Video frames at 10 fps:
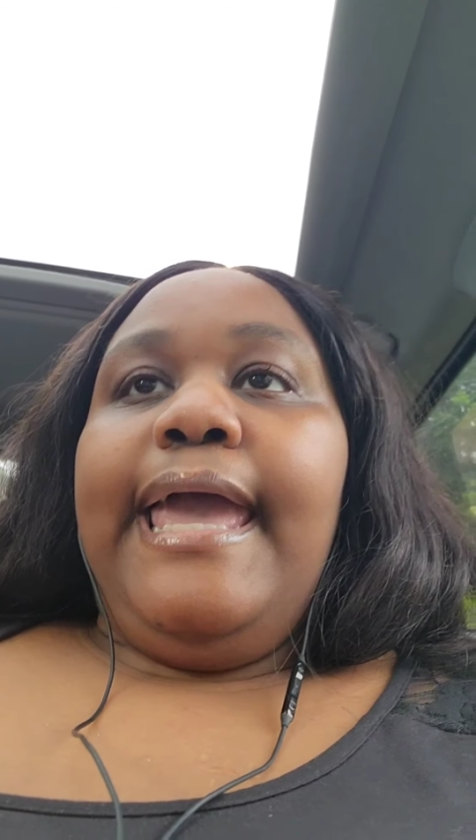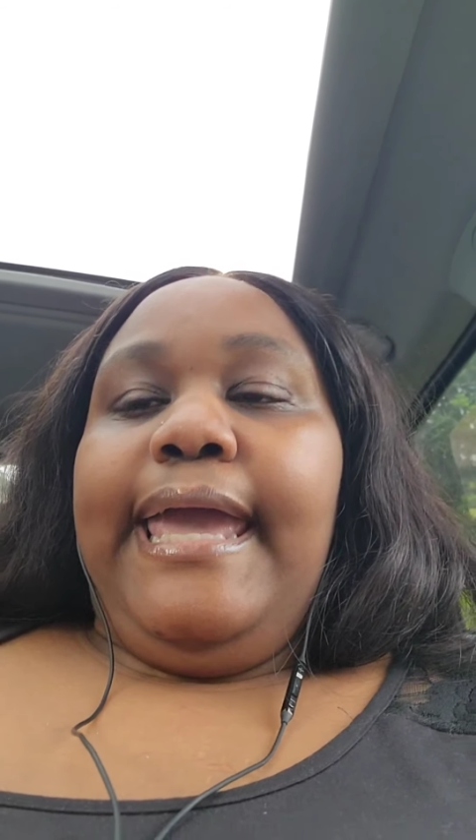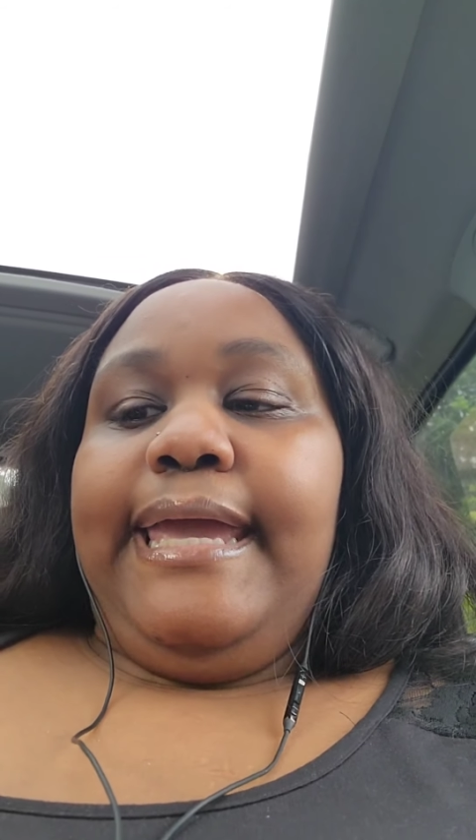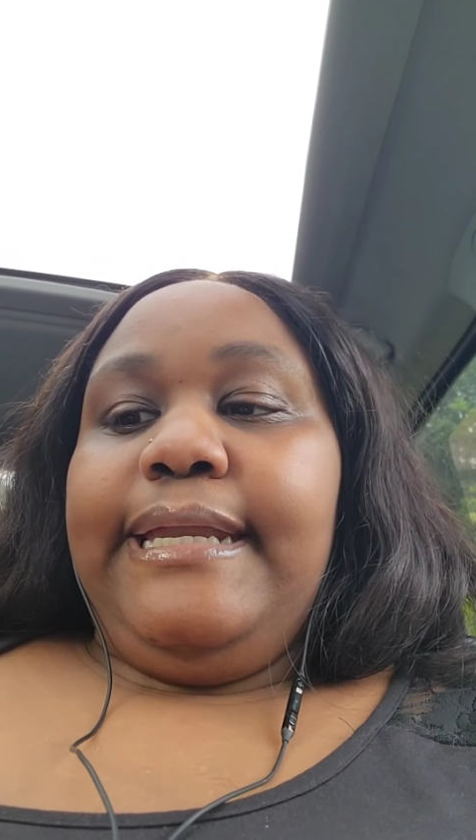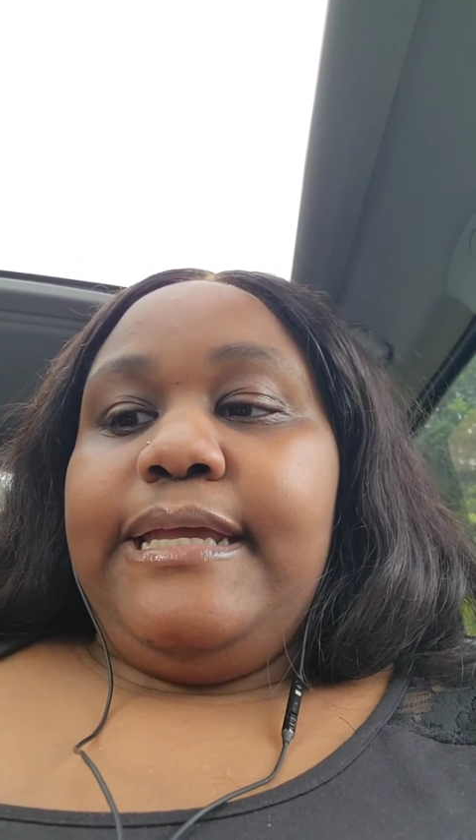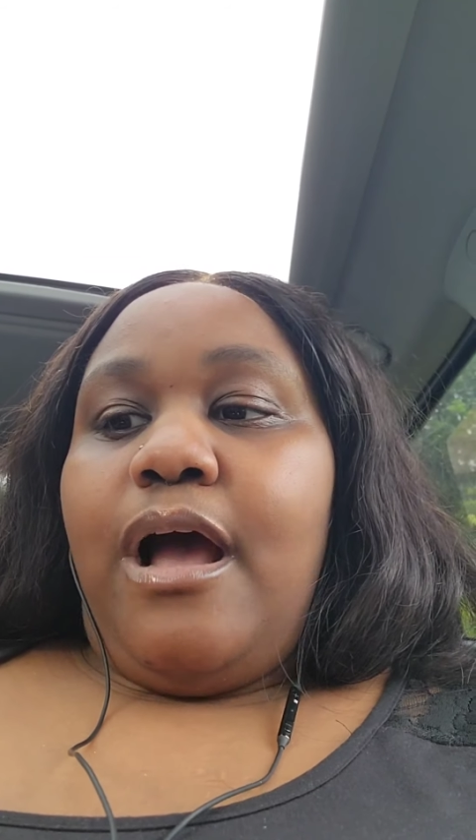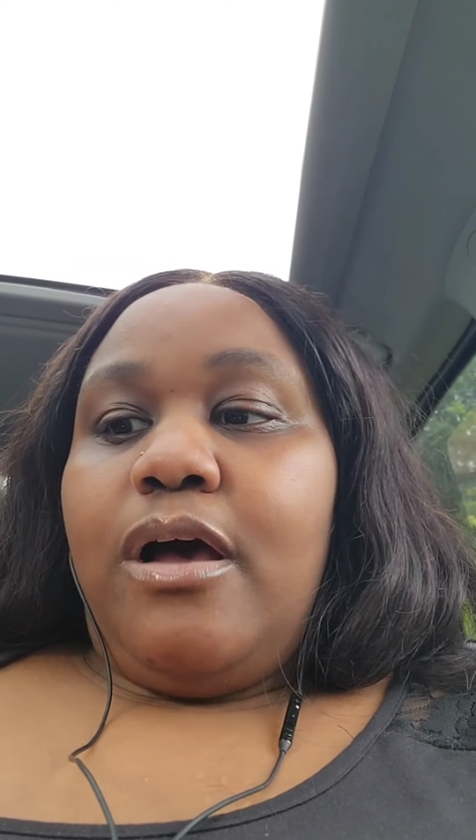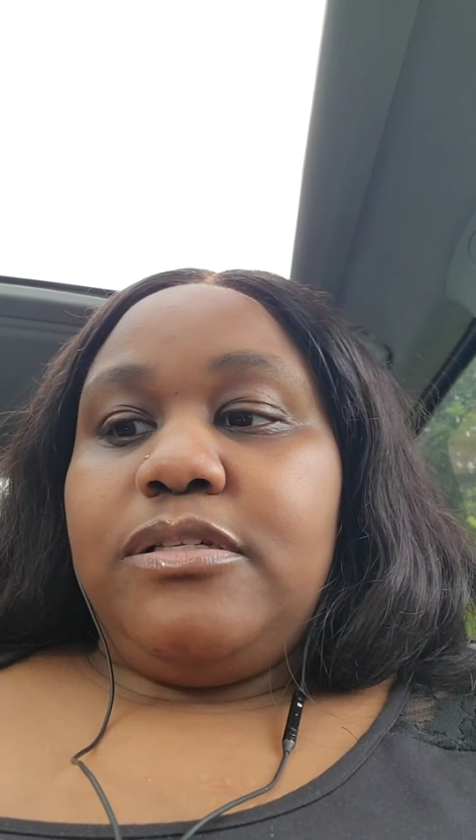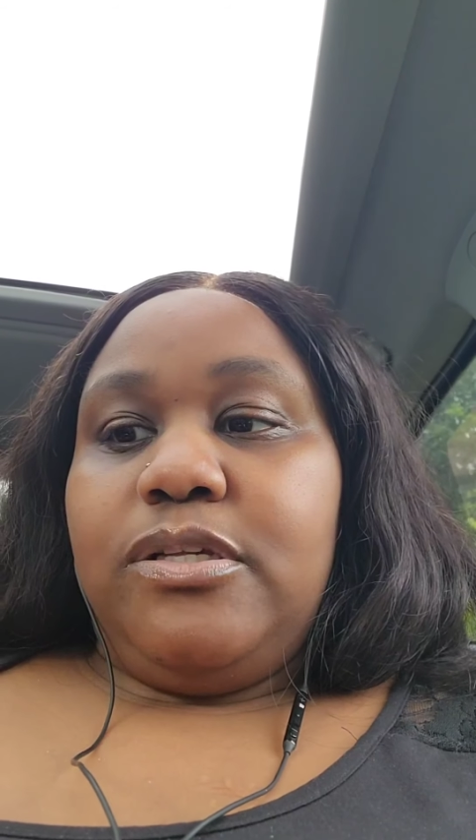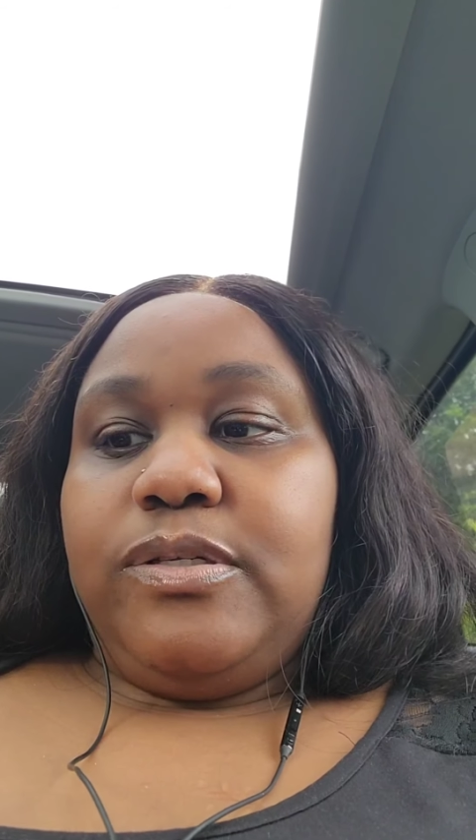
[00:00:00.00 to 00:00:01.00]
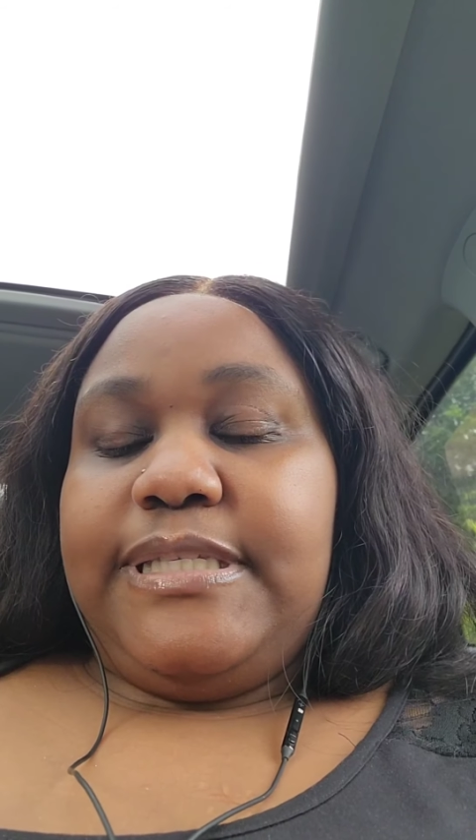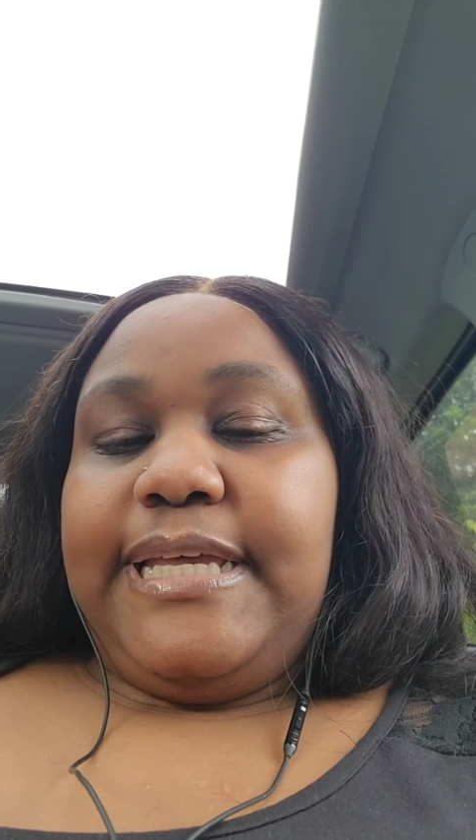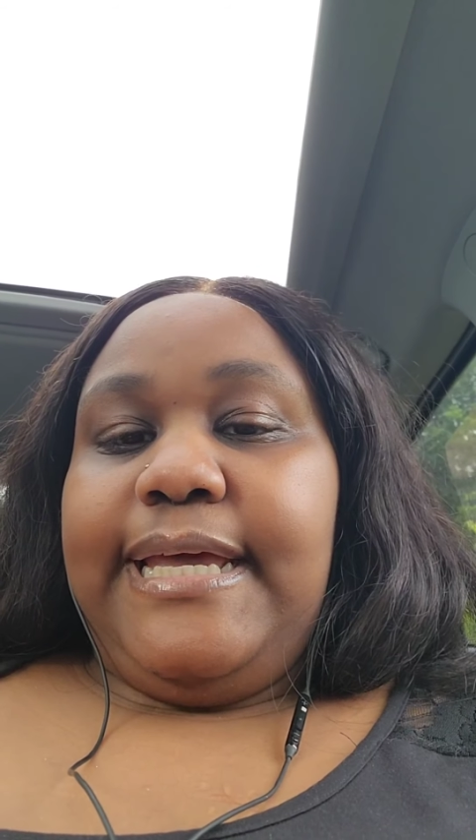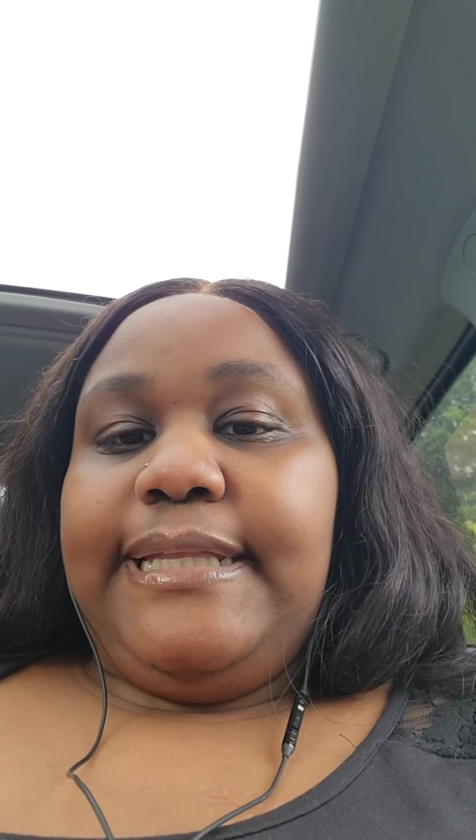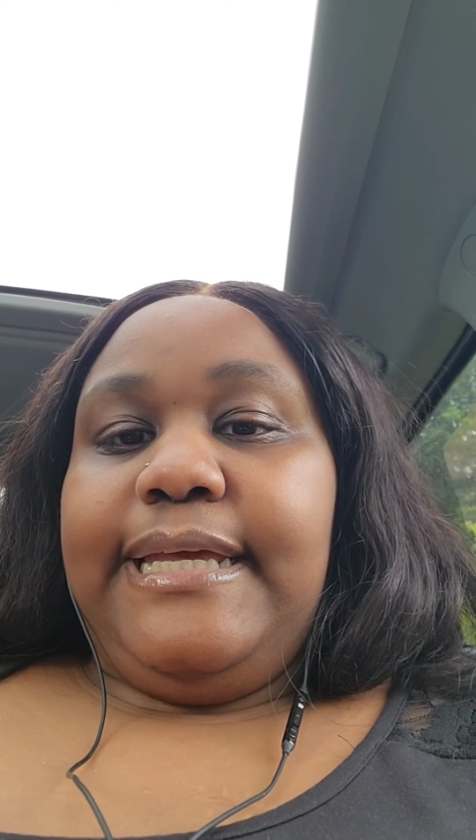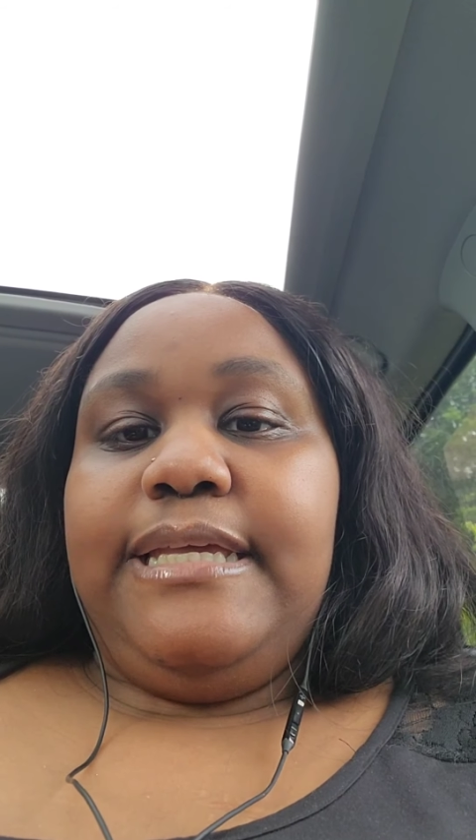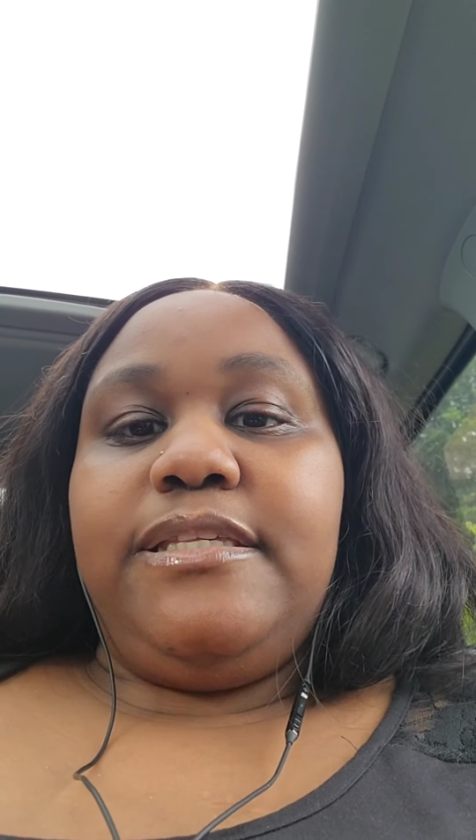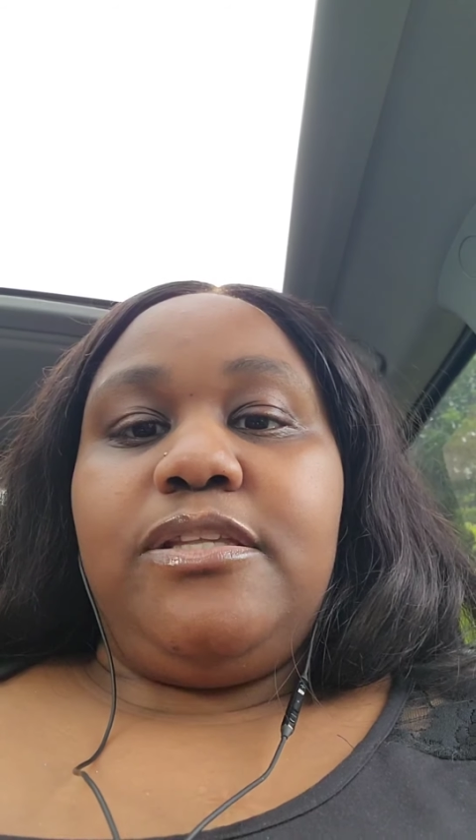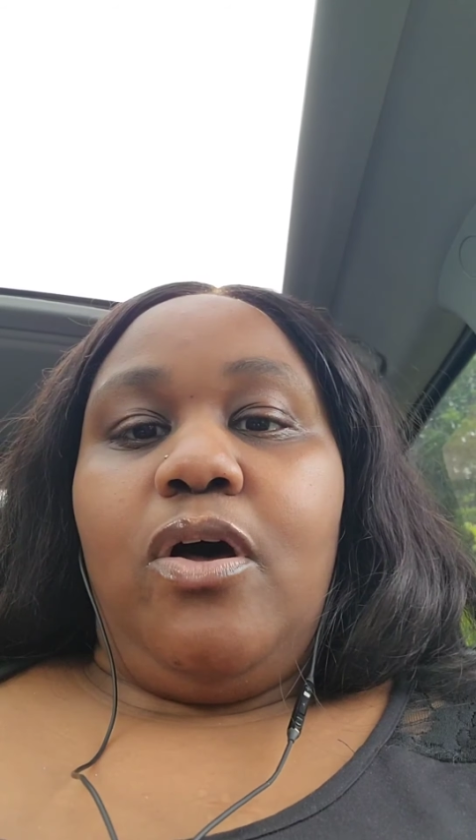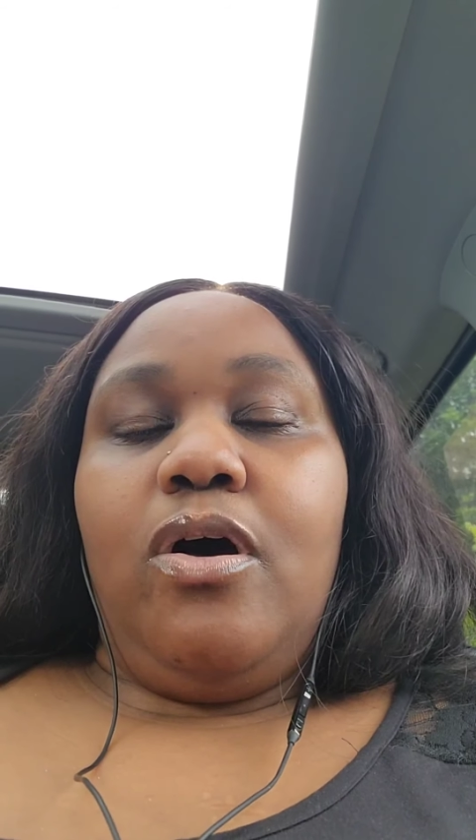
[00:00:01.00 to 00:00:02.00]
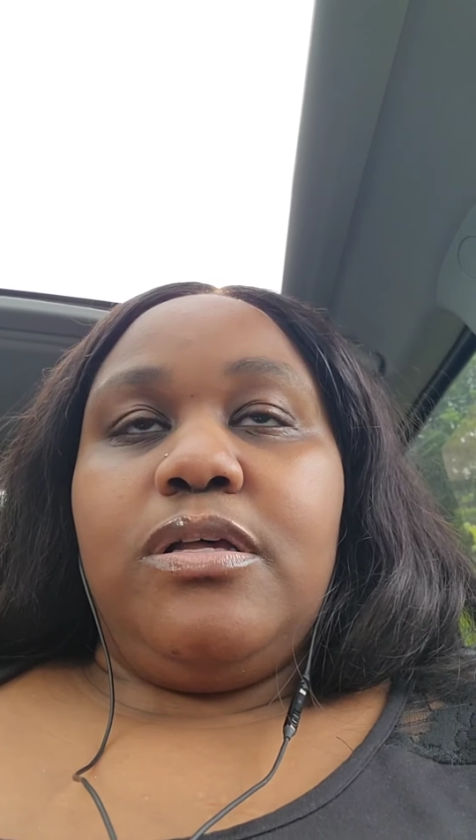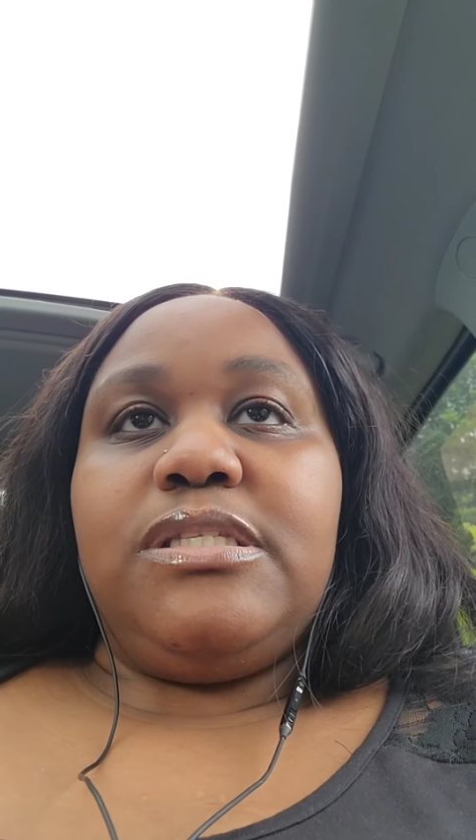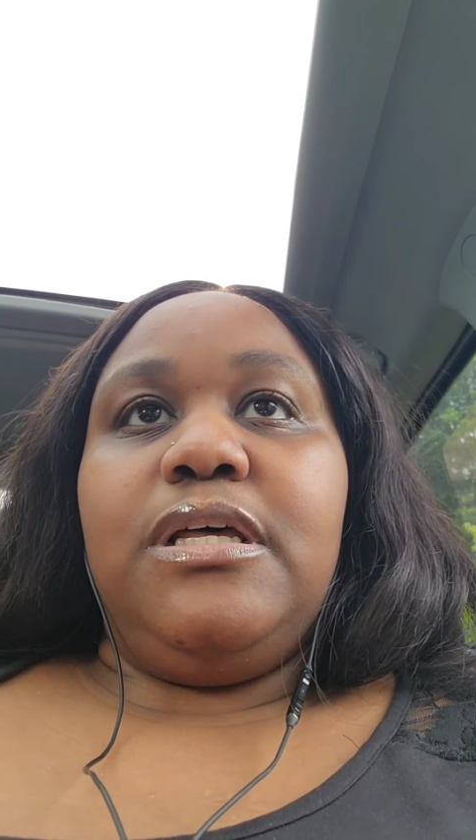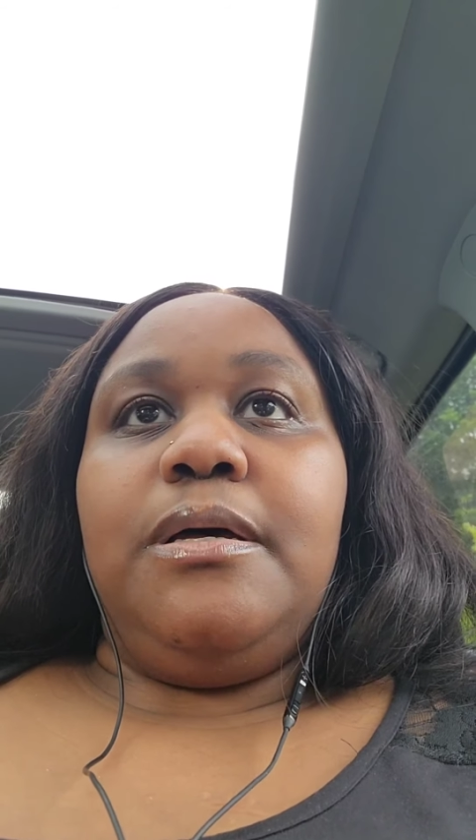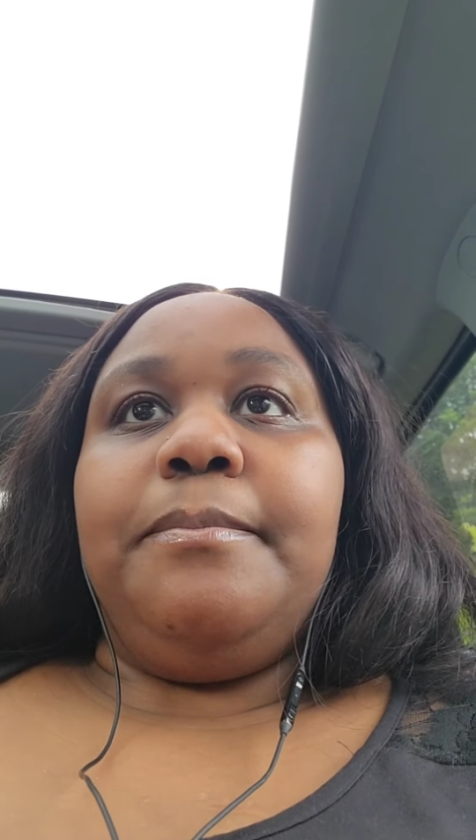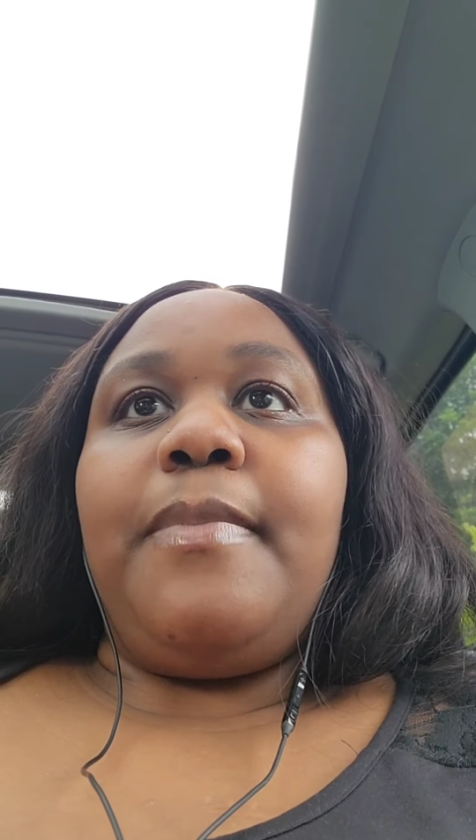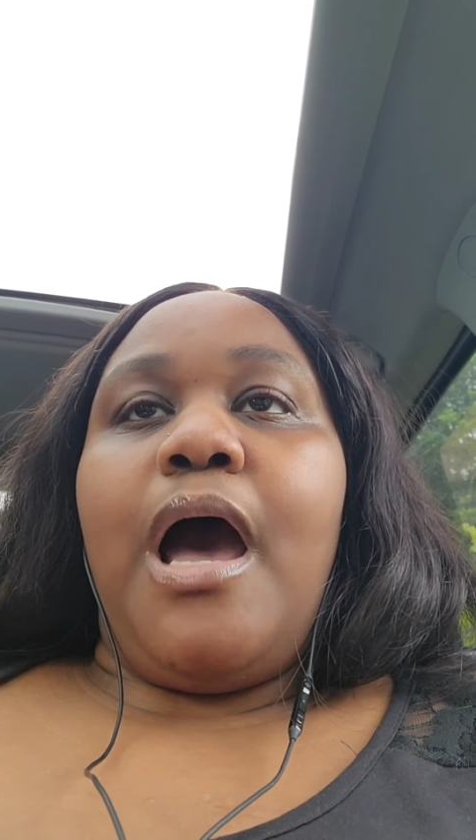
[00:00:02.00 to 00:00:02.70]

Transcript: And he also said that he saw some